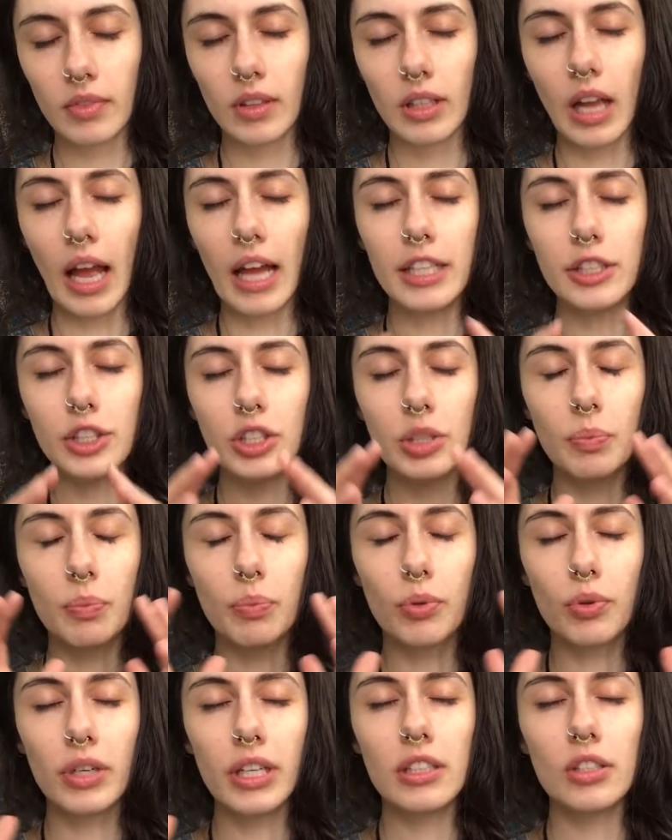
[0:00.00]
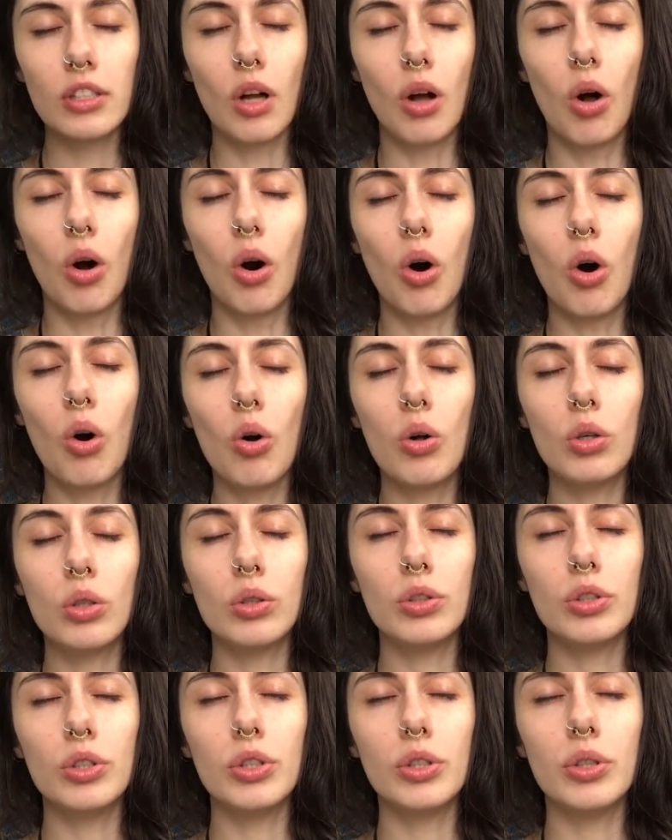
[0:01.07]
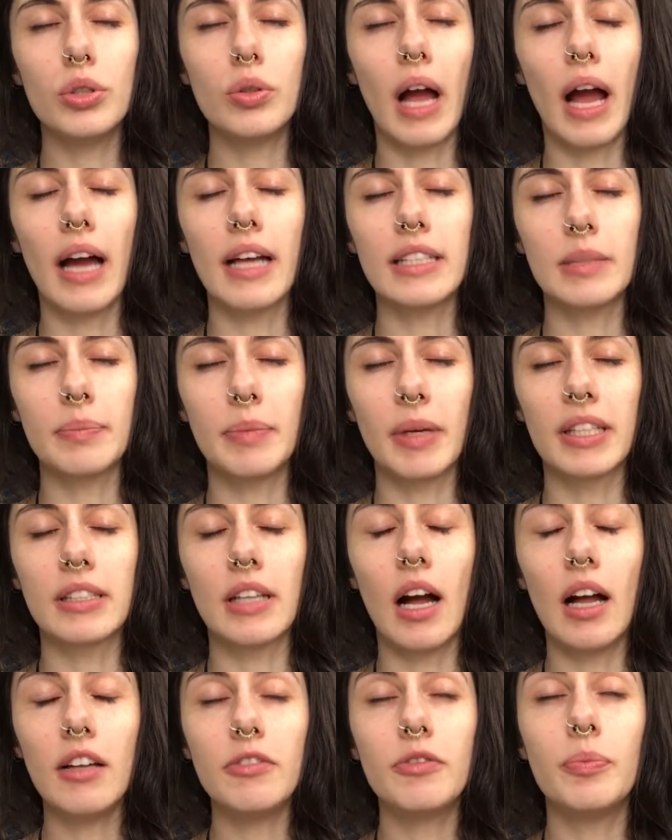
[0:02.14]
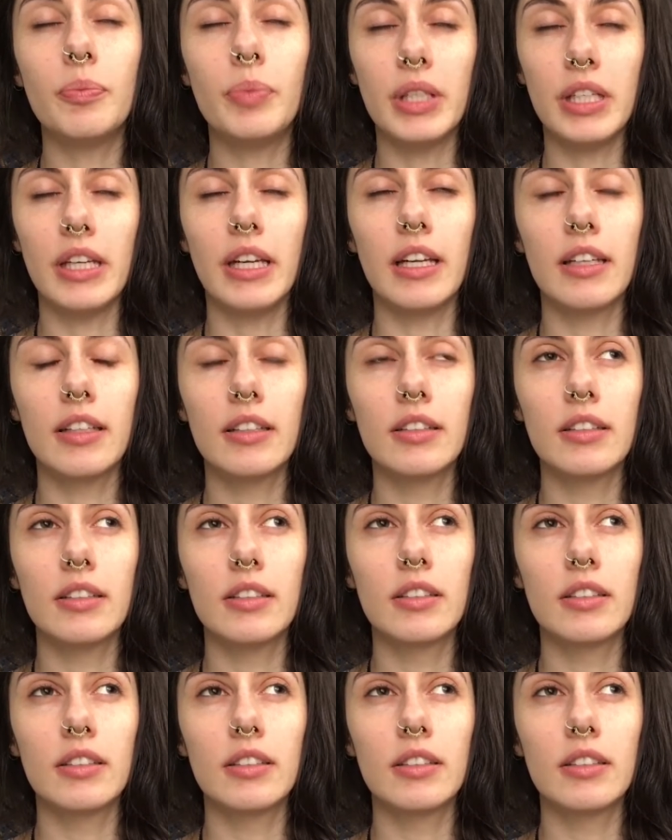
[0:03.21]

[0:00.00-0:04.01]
and it just brings a whole new aspect of being